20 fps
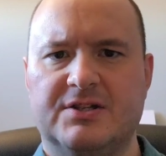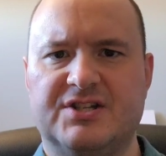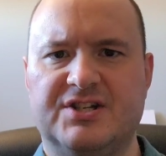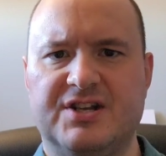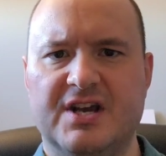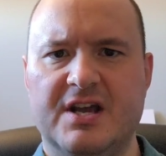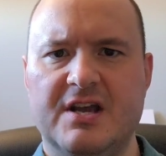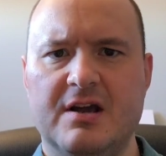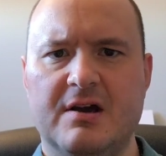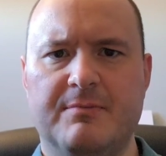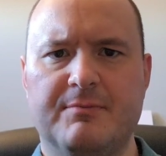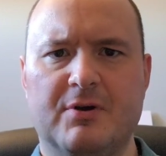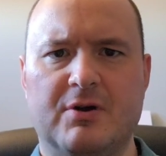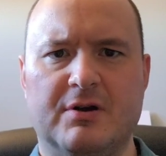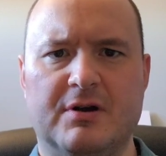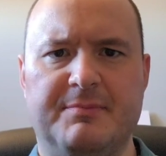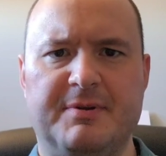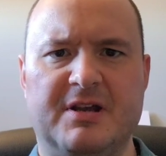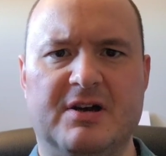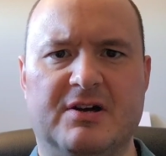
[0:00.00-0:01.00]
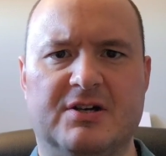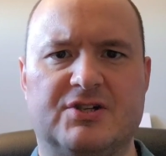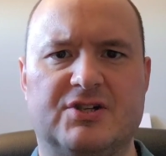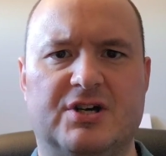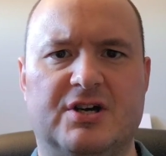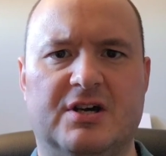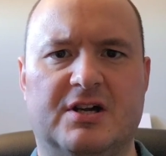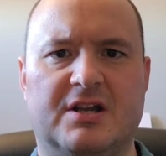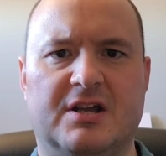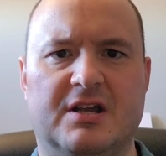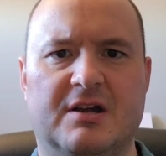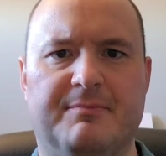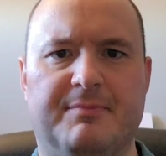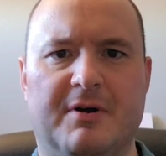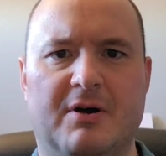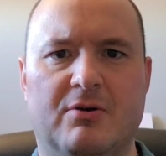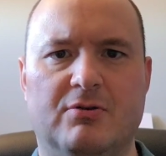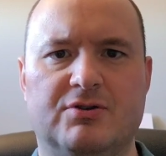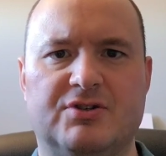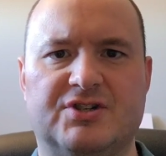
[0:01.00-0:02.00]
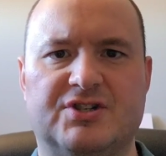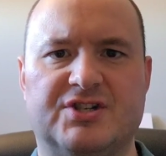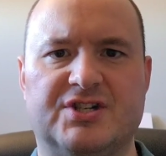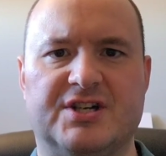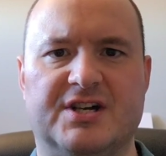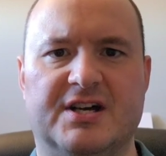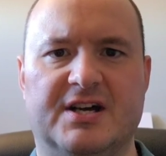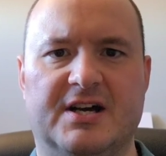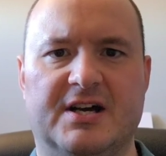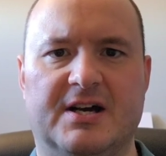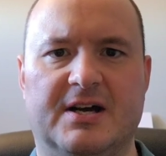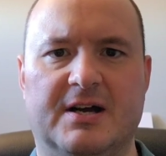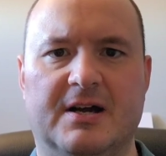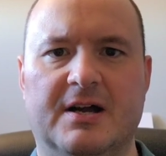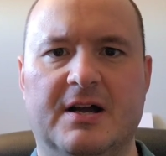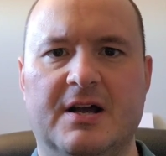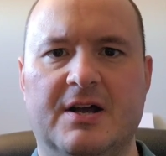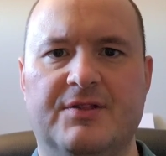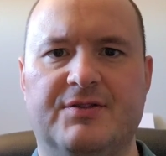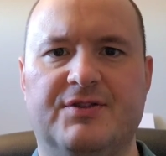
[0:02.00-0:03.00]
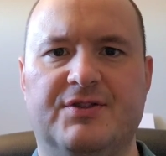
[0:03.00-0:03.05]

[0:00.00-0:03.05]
Today I'm going to be uh, talking about uh,